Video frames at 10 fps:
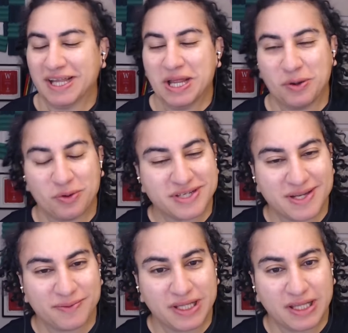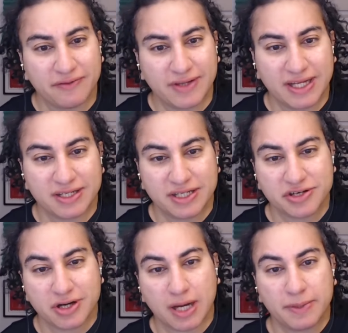or something of that
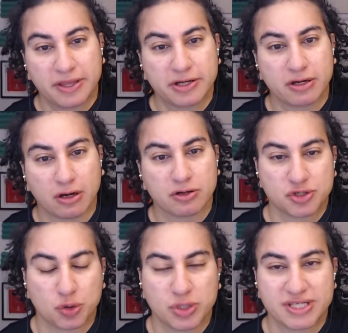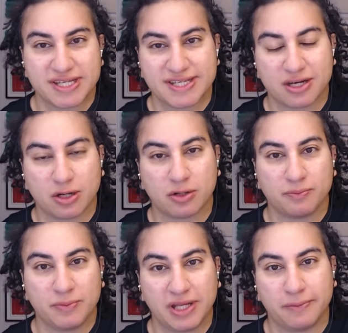nature. I mean, there are choices that are
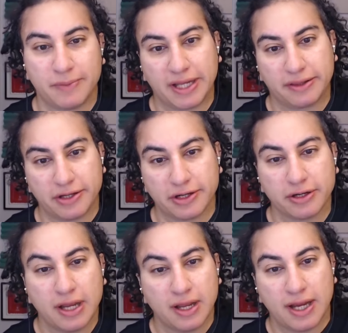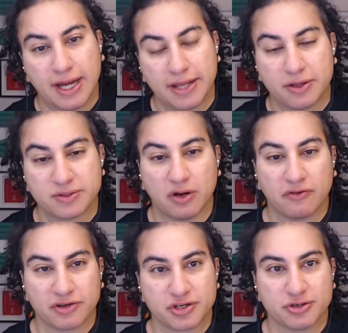being made there. And those
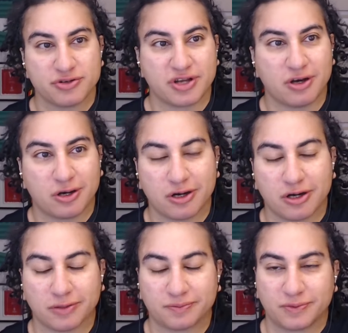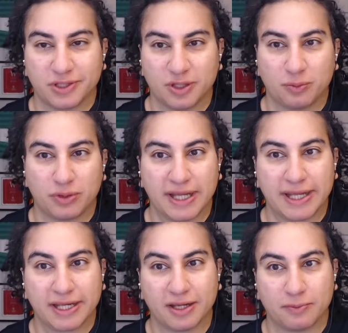overtures are,
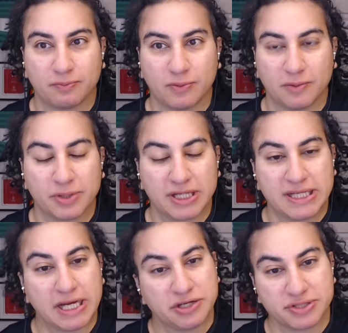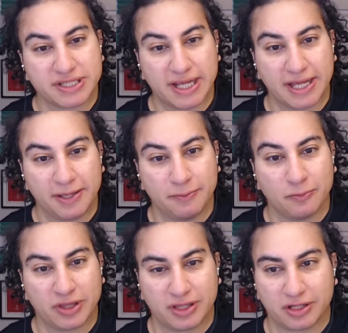playing a pretty dangerous game
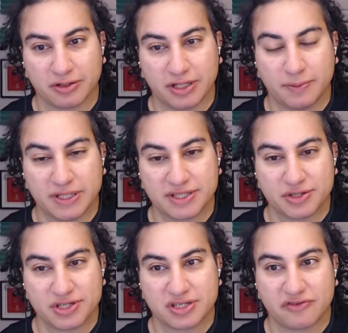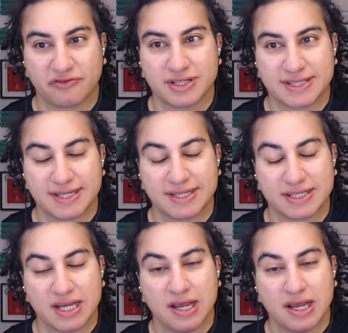with the current administrations. For instance,